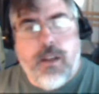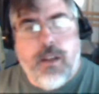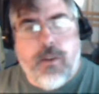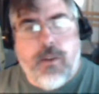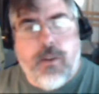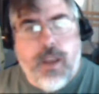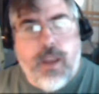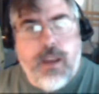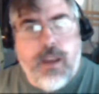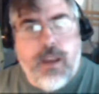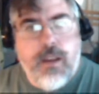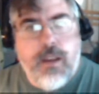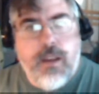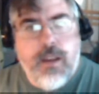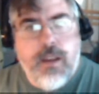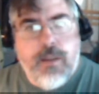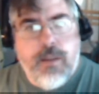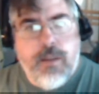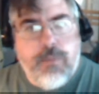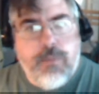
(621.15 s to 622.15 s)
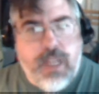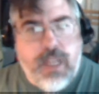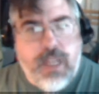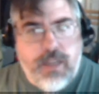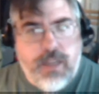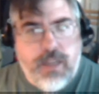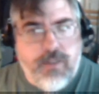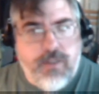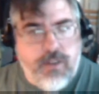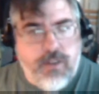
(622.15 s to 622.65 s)
Okay? But
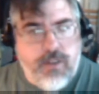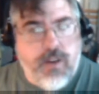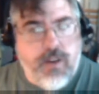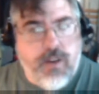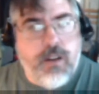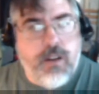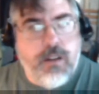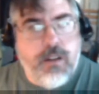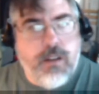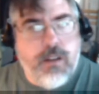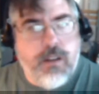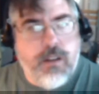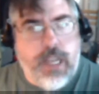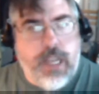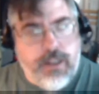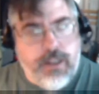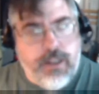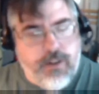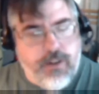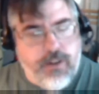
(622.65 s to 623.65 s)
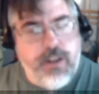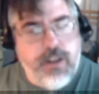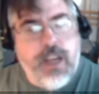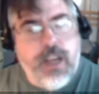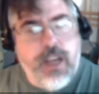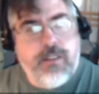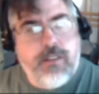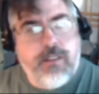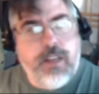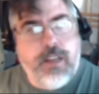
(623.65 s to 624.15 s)
if you're drunk and you're in a
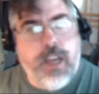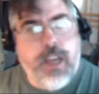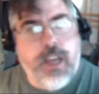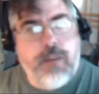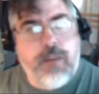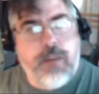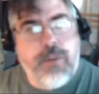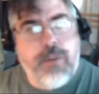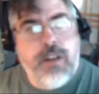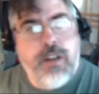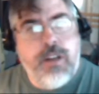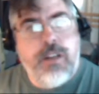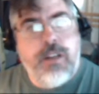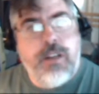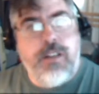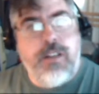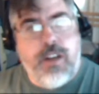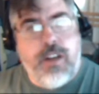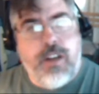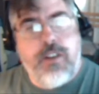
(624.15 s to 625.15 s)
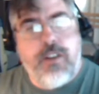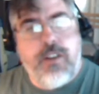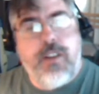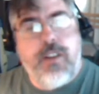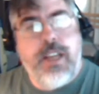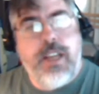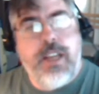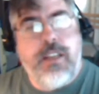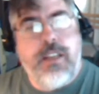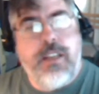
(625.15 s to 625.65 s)
taxi cab,
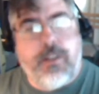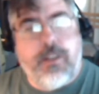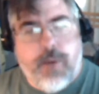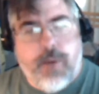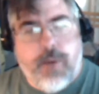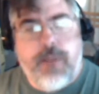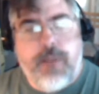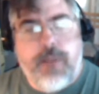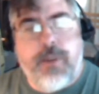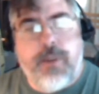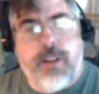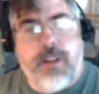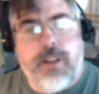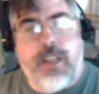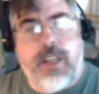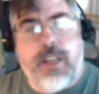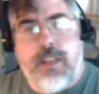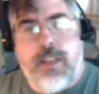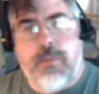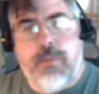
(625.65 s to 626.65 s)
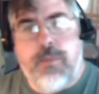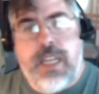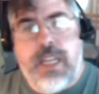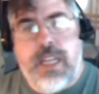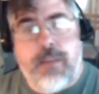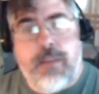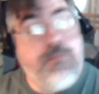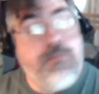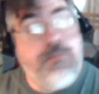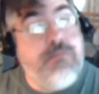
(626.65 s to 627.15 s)
generally you're right where you need to be.
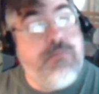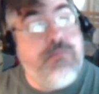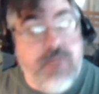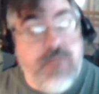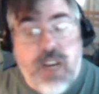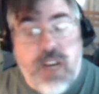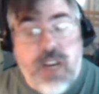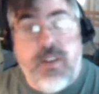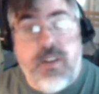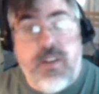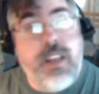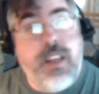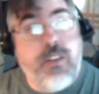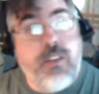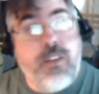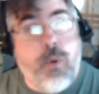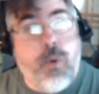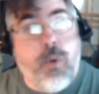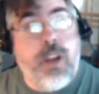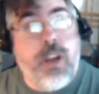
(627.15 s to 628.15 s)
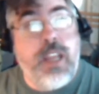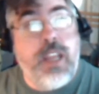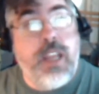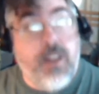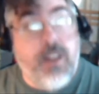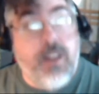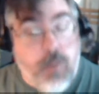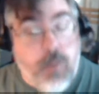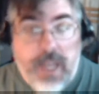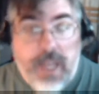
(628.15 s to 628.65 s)
Everything's working
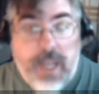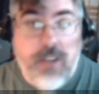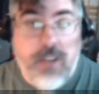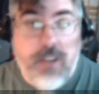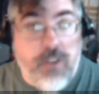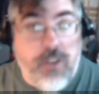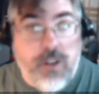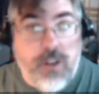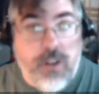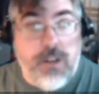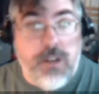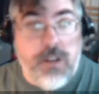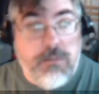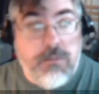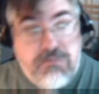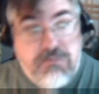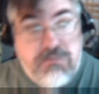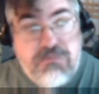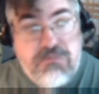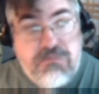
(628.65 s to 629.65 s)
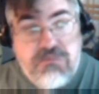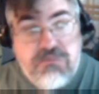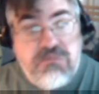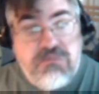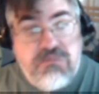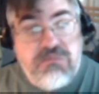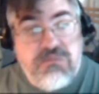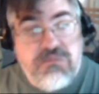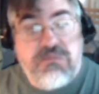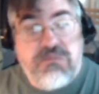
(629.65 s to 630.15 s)
the way it should.
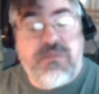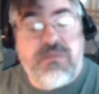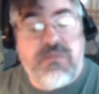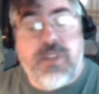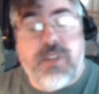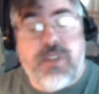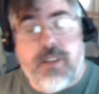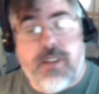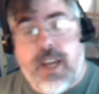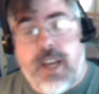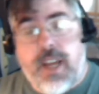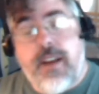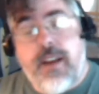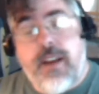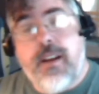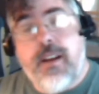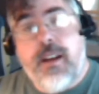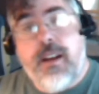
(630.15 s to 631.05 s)
Okay?